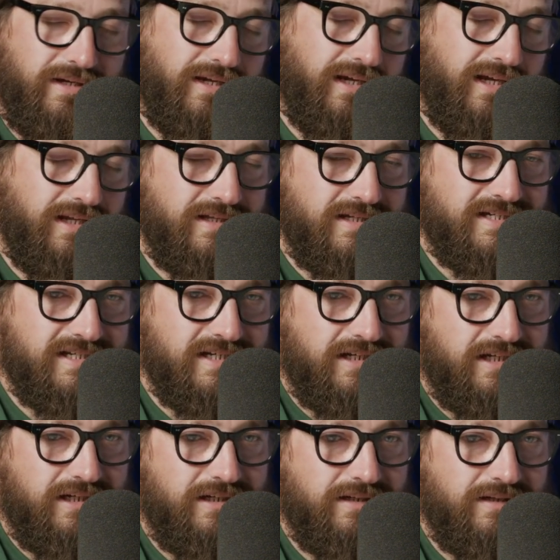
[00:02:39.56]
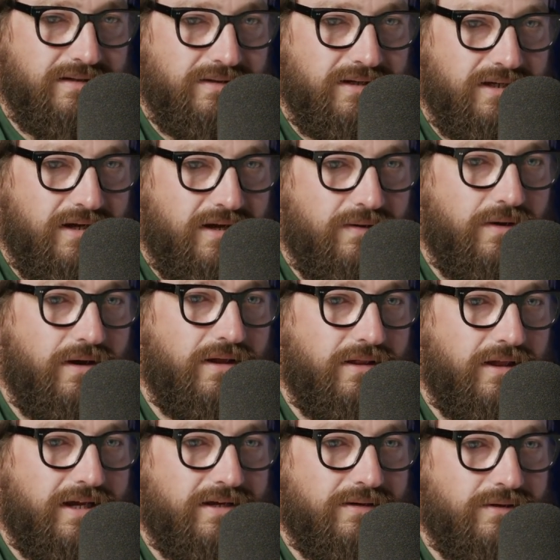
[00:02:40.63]
in the city, it, eh,
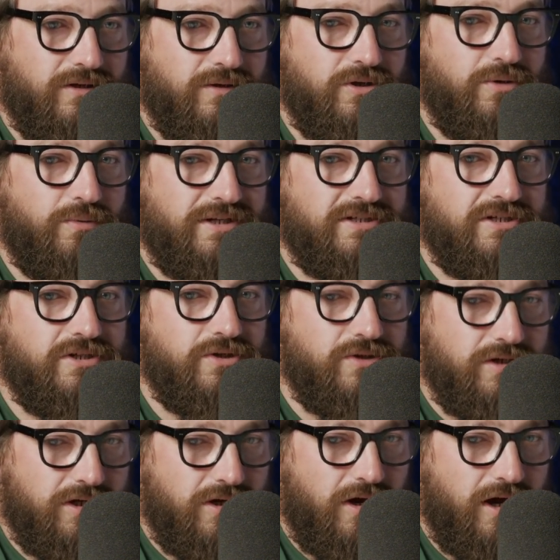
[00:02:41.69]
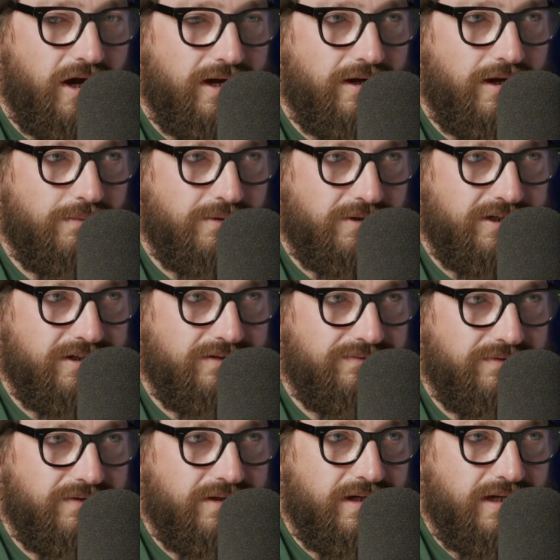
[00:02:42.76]
like you went to uni high, I
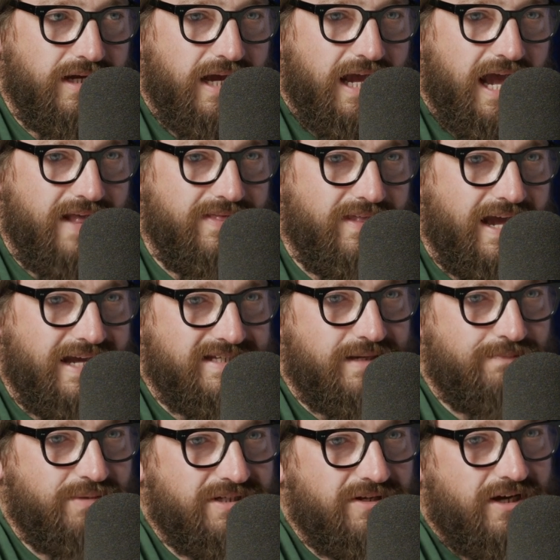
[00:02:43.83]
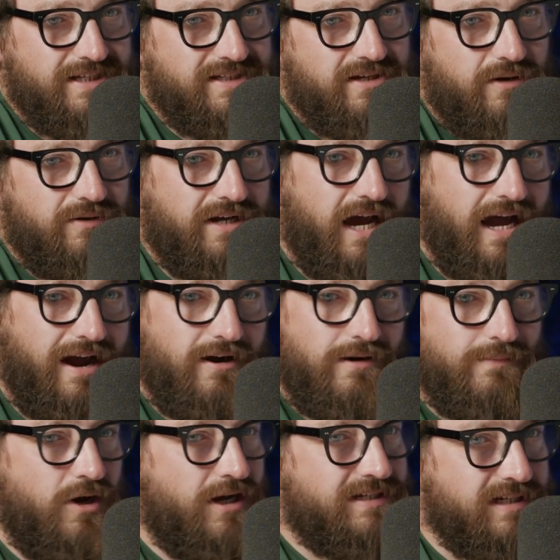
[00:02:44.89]
believe. Yes. And that's besides going to
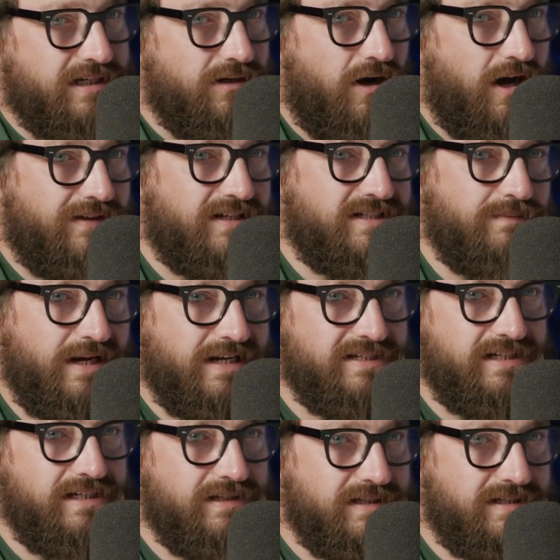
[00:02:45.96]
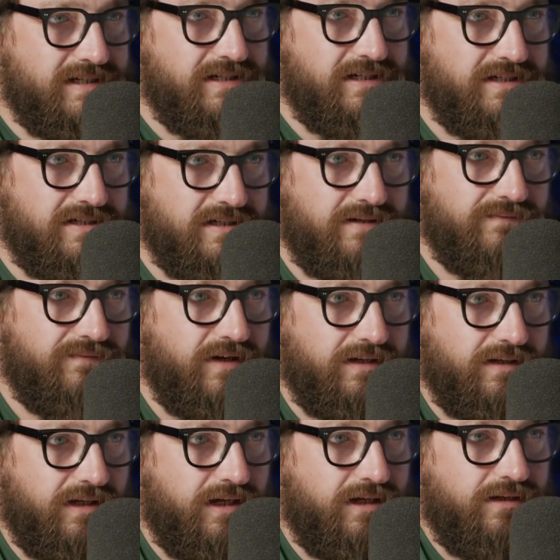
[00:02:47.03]
RMIT high, that's about as in the city as you can
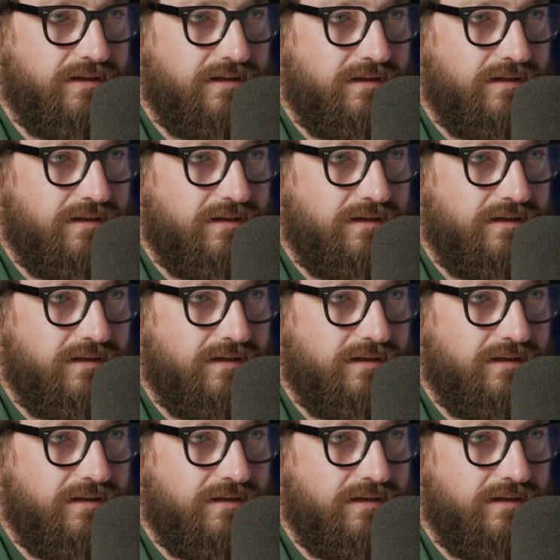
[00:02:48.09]
fucking get.